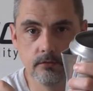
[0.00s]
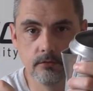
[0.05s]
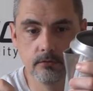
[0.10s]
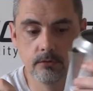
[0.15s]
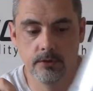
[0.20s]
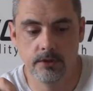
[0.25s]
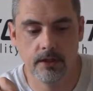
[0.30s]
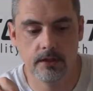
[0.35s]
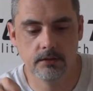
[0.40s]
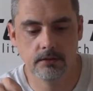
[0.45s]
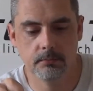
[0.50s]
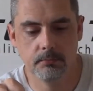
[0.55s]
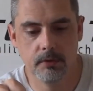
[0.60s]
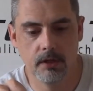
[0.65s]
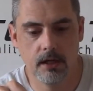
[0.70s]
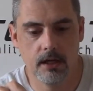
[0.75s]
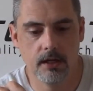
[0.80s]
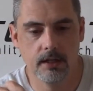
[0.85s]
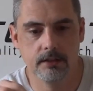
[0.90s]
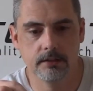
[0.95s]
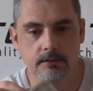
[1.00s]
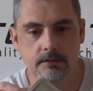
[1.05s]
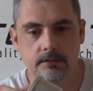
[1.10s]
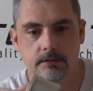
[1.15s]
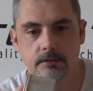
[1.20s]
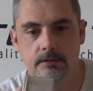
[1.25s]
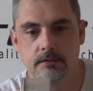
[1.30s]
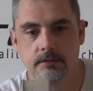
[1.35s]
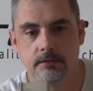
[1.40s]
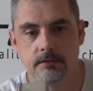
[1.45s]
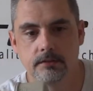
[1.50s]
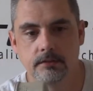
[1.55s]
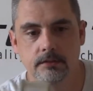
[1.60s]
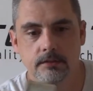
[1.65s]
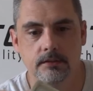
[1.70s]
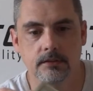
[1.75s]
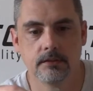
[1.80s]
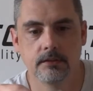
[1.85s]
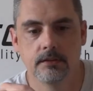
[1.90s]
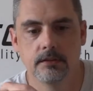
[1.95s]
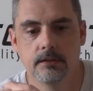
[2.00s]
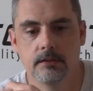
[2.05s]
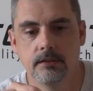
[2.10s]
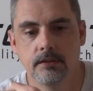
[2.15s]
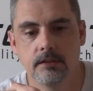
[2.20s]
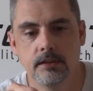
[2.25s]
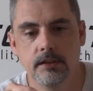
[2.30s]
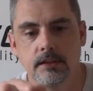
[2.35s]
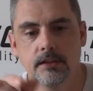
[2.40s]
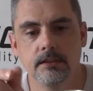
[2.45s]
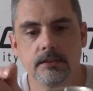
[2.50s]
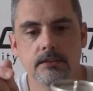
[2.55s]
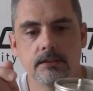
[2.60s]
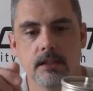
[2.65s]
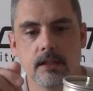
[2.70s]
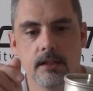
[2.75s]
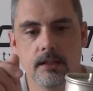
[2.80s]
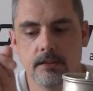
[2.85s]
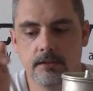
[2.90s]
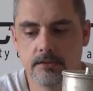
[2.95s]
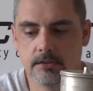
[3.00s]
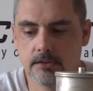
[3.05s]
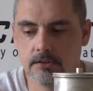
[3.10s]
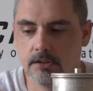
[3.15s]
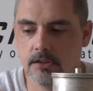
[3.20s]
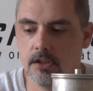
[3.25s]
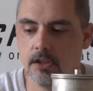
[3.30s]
without the pot, the insides